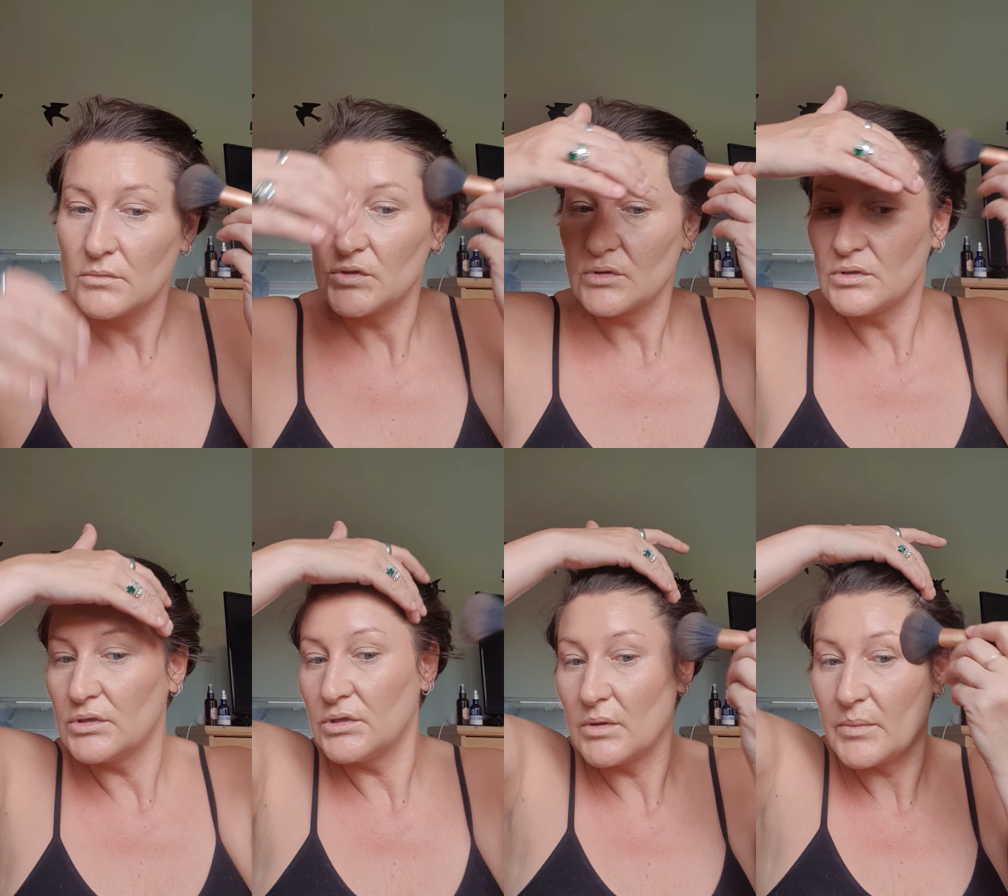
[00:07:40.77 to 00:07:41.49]
I'm just
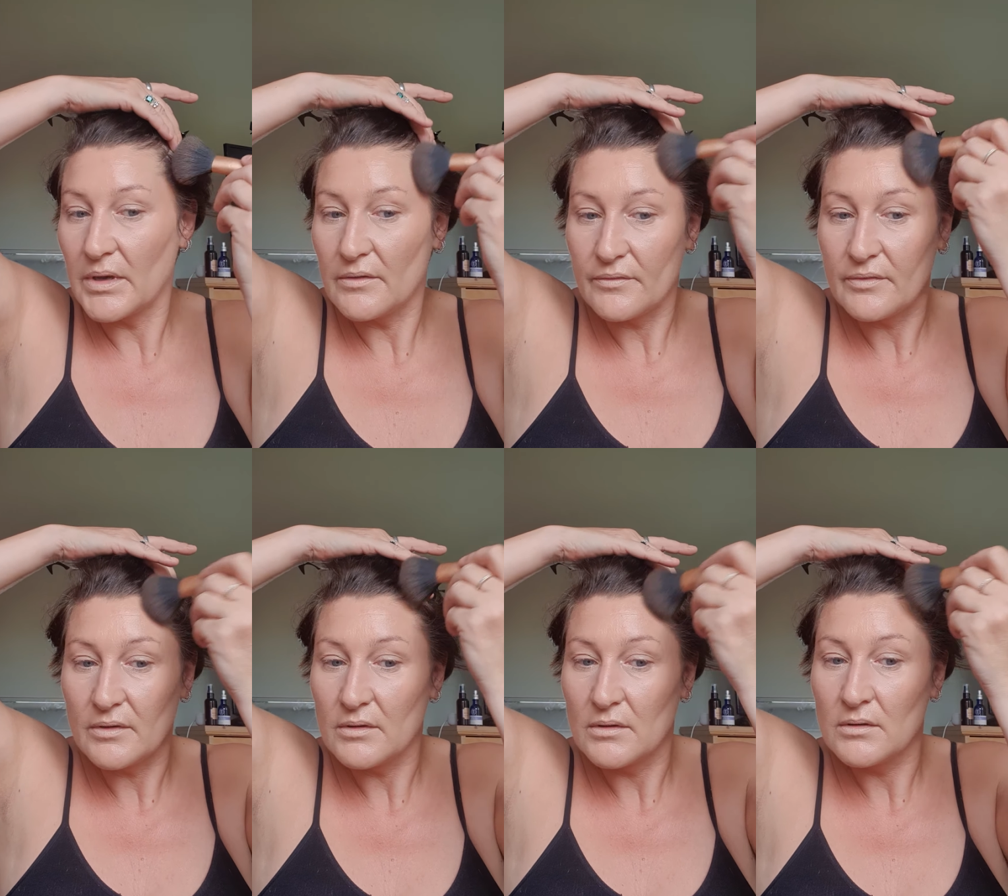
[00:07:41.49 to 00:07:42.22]
going to do a bit of
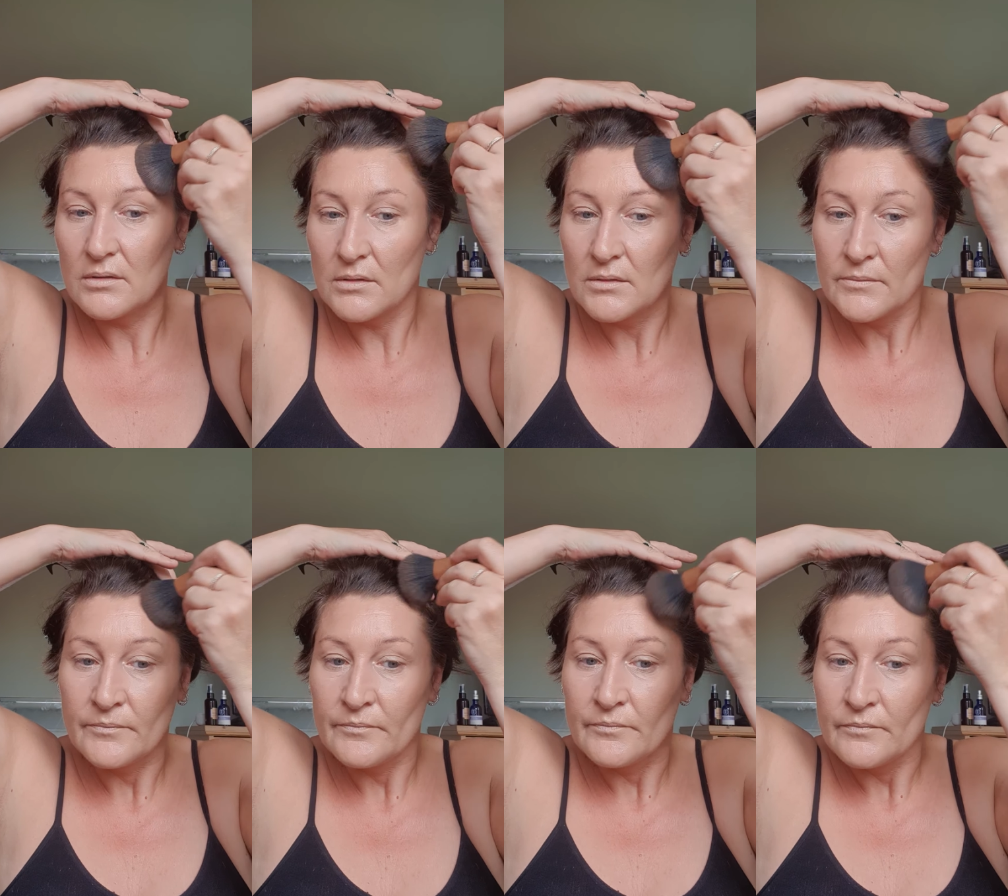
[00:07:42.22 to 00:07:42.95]

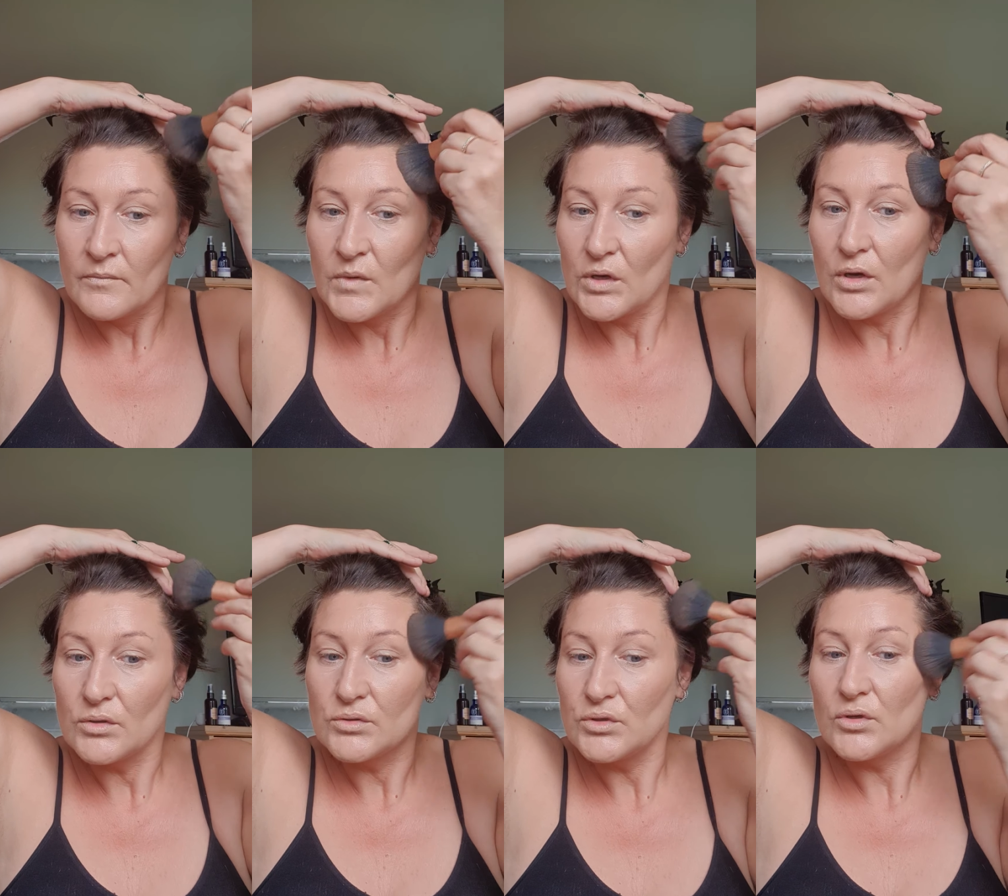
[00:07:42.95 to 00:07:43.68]

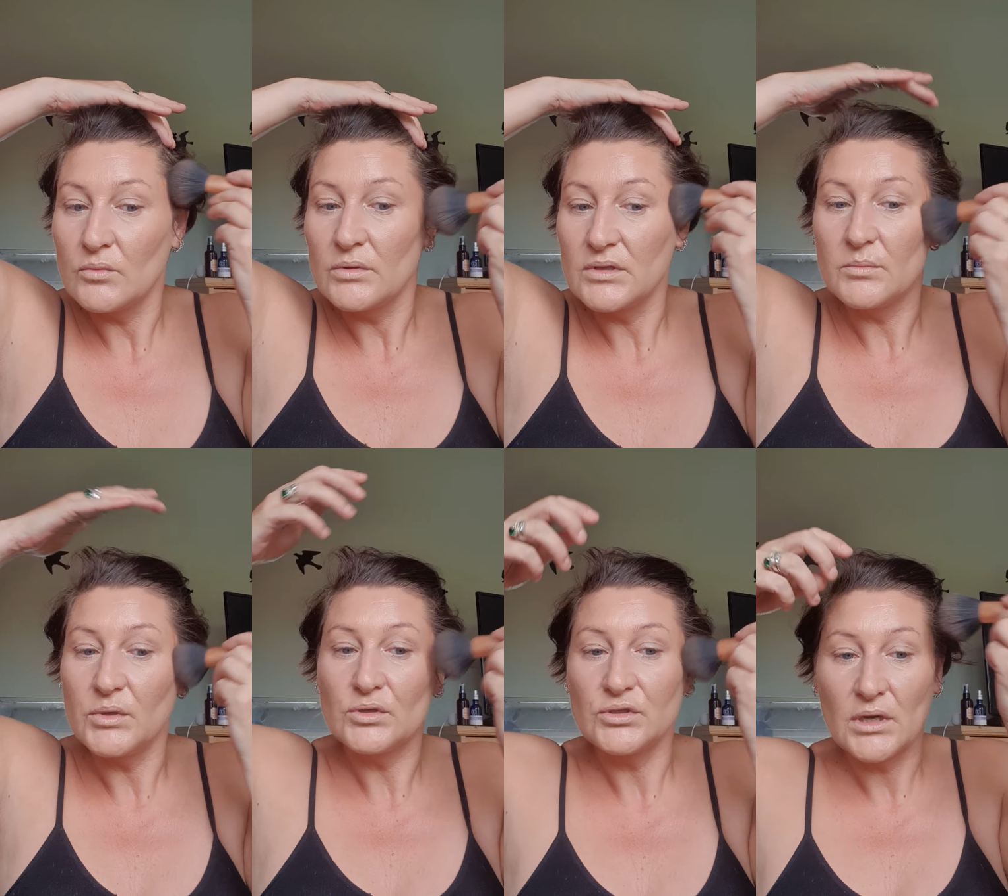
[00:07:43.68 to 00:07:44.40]
contour with the
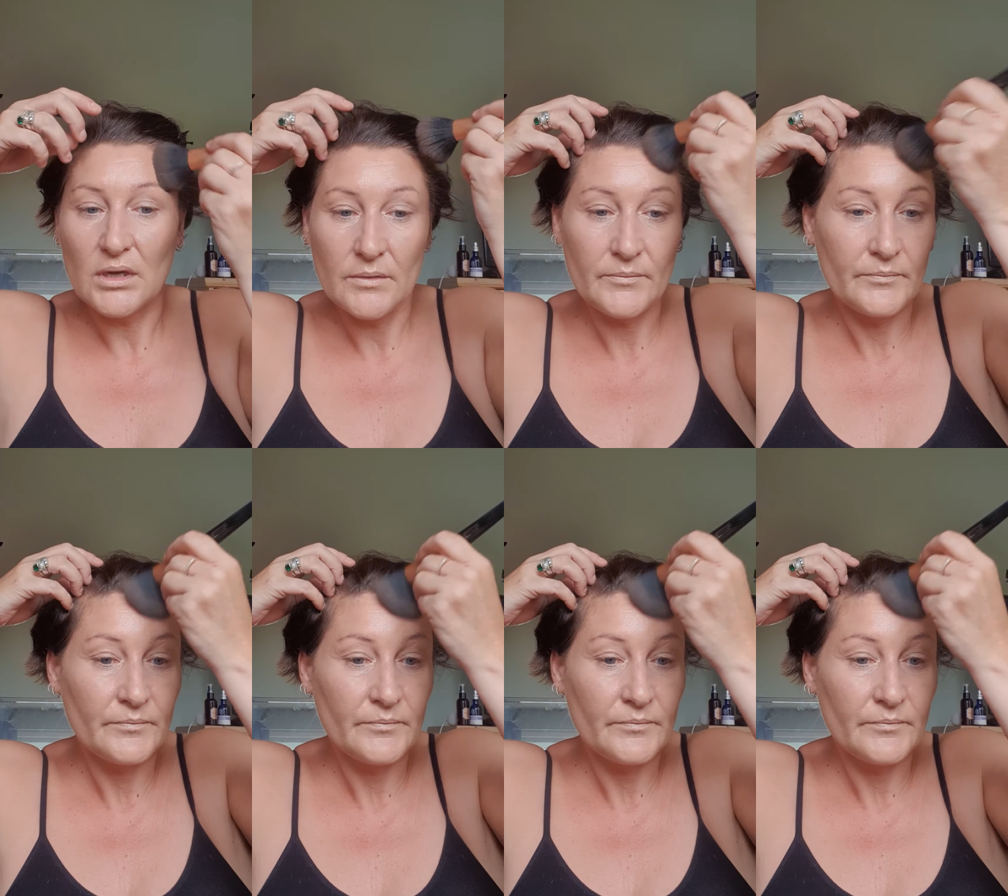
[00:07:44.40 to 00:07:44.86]
blusher.